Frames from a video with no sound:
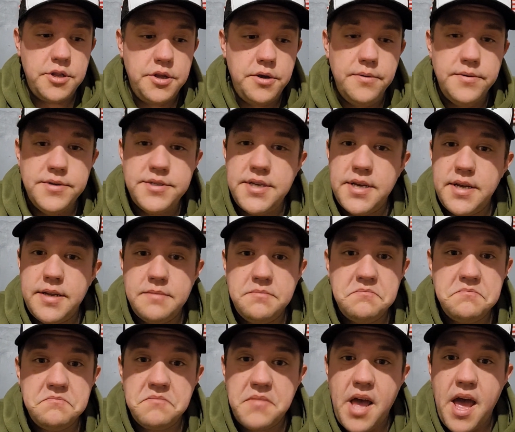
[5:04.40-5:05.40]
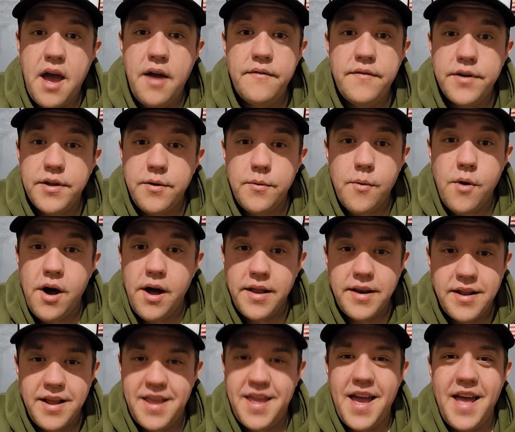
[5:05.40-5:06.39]
Use it however you want.
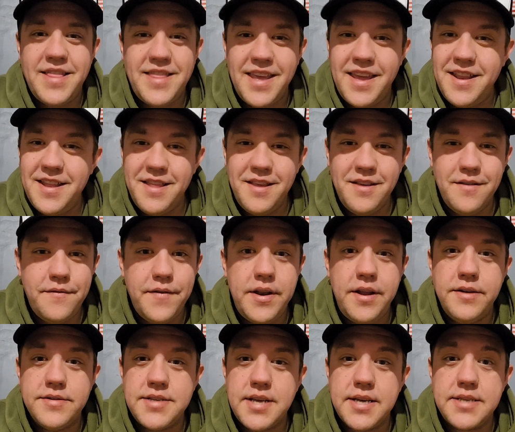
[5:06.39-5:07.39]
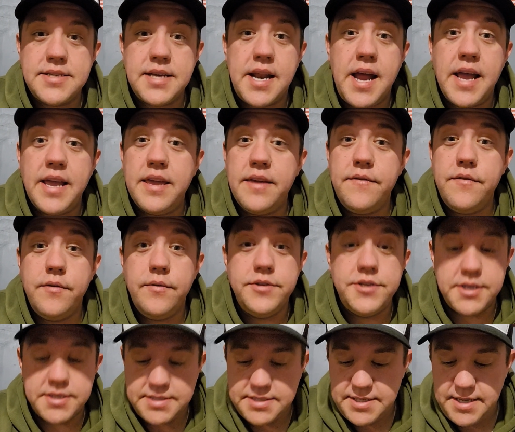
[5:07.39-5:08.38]
At the end of these videos, like I said, I can give you
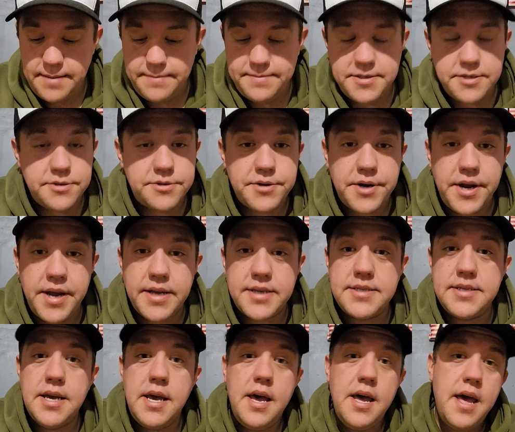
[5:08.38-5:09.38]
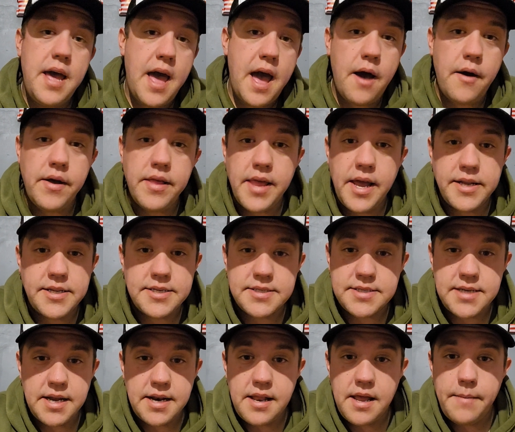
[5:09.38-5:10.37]
just tips and tricks, how I like to
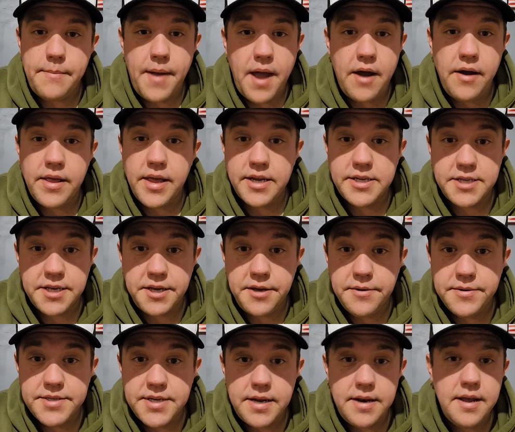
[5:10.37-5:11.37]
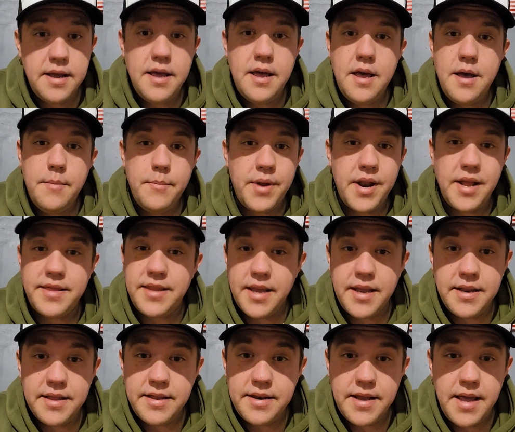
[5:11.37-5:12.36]
set it up, how I like to use it, but at the
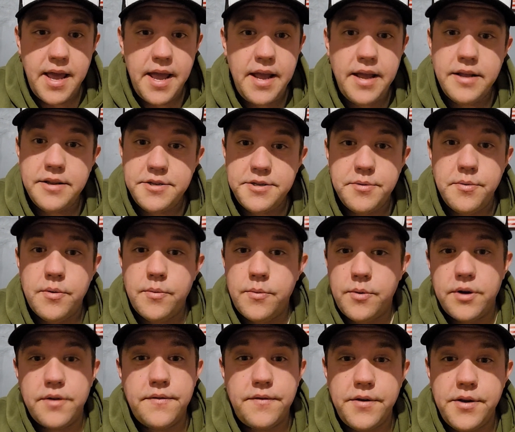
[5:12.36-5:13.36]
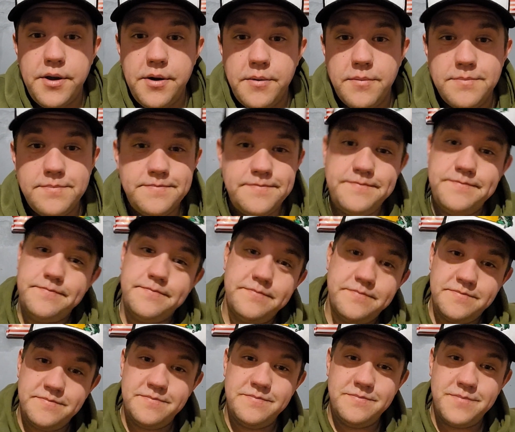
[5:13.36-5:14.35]
end of the day, do what works for you.
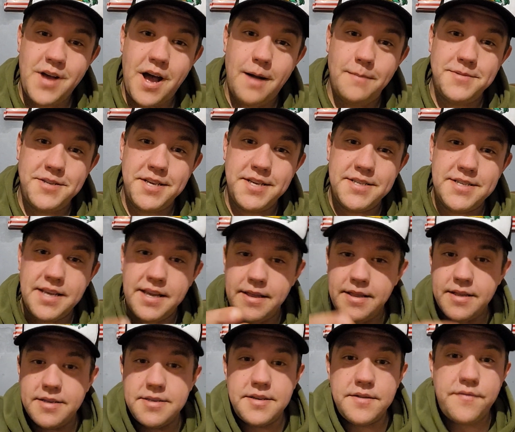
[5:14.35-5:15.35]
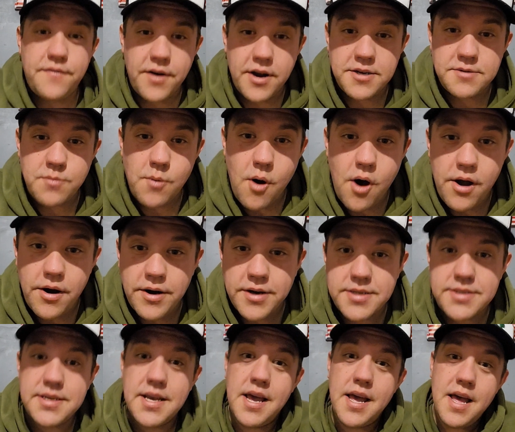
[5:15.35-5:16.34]
I'm TC, this is Fresh
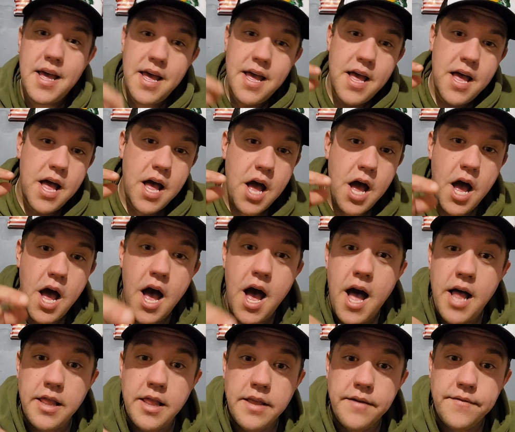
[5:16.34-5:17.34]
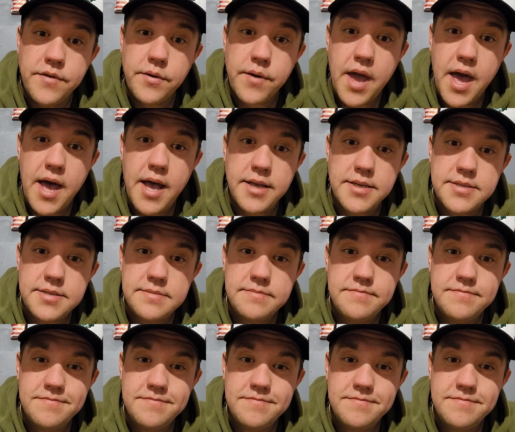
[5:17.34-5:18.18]
Waters. I love you guys.